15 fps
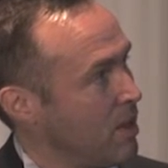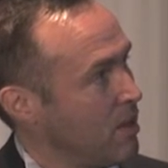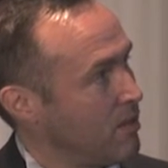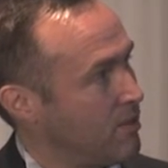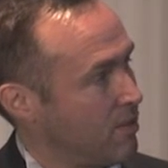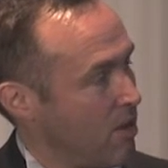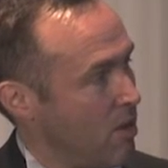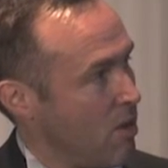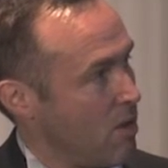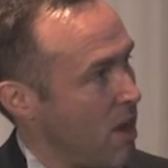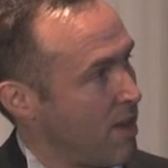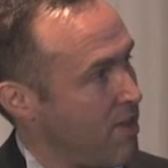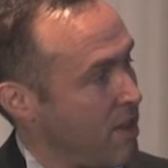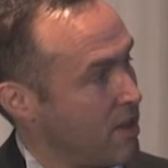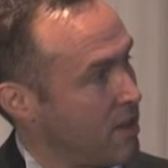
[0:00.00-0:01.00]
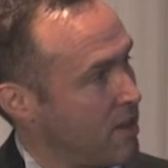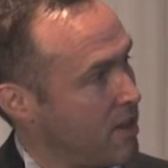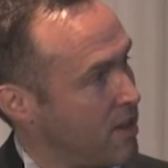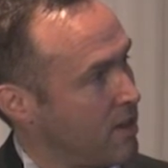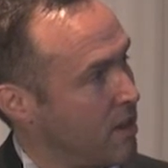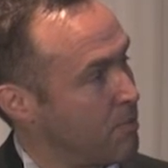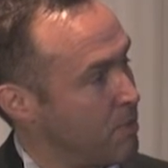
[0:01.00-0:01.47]
So I
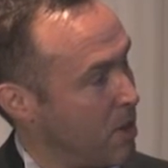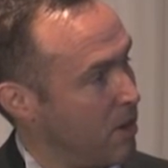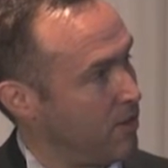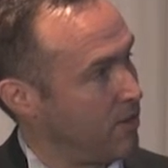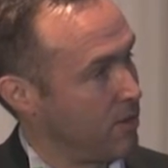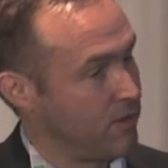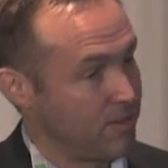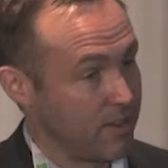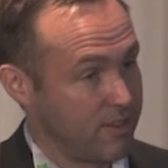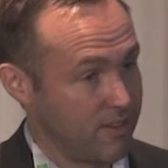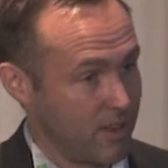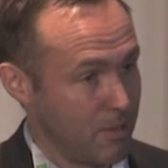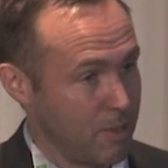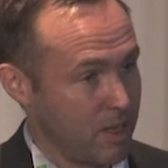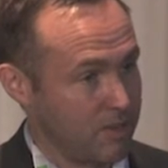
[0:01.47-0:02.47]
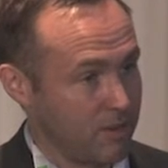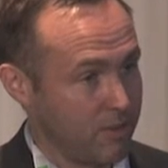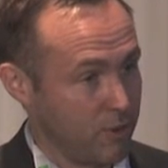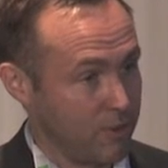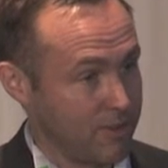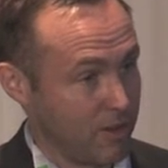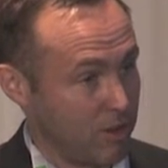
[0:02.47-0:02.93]
think compared to systemic
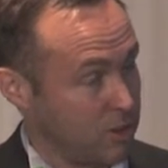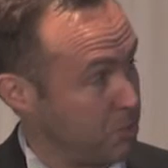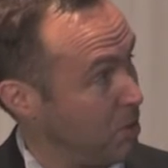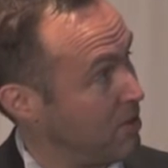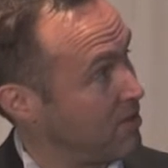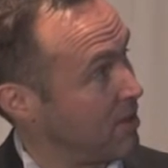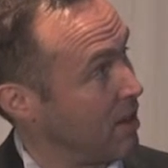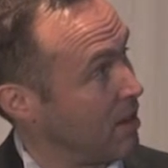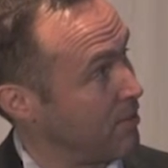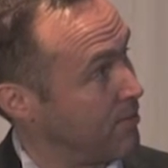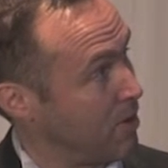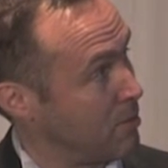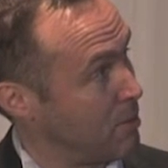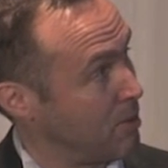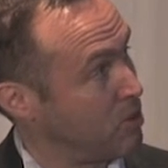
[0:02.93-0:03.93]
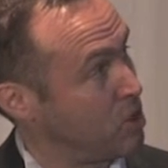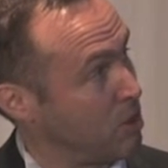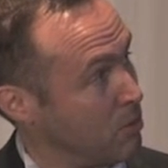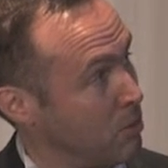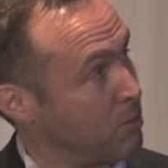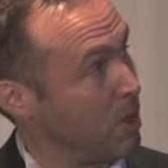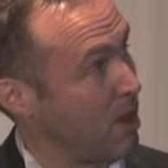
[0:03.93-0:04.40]
diffuse large B-cell lymphoma, the
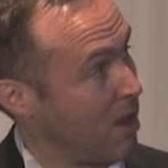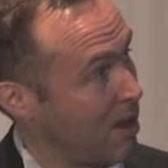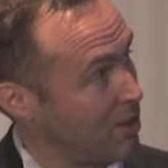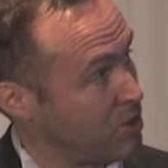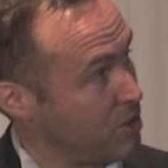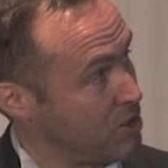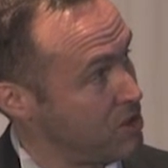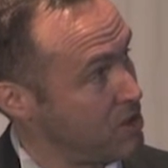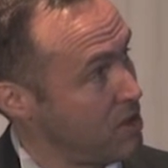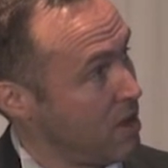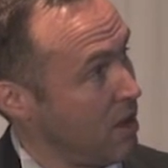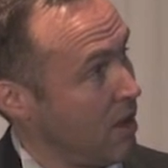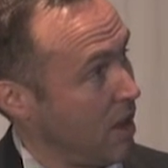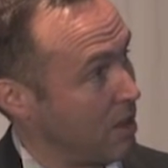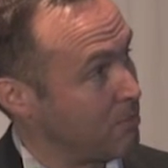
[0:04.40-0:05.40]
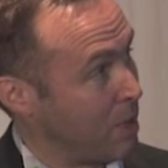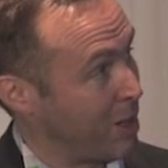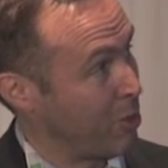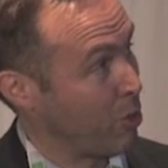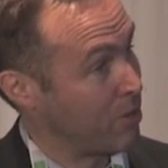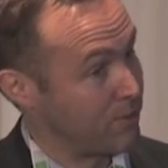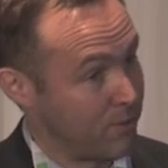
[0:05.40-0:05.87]
tumor biology and
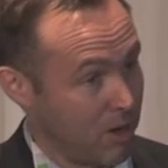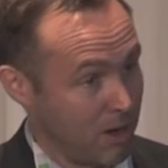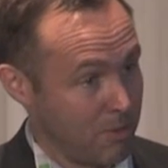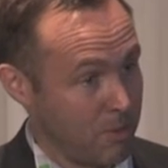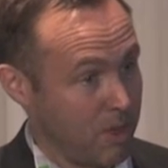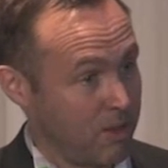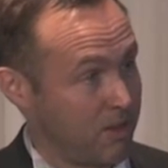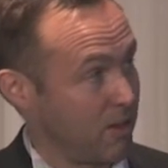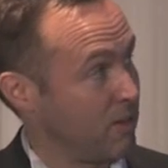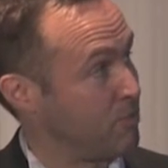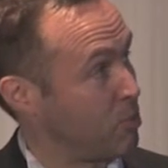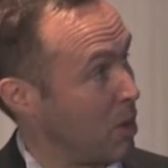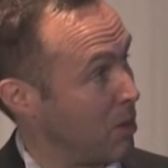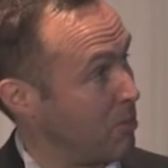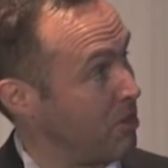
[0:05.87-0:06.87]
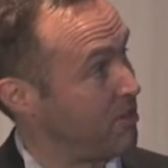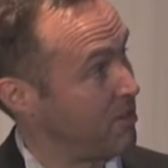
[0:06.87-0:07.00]
microenvironment of primary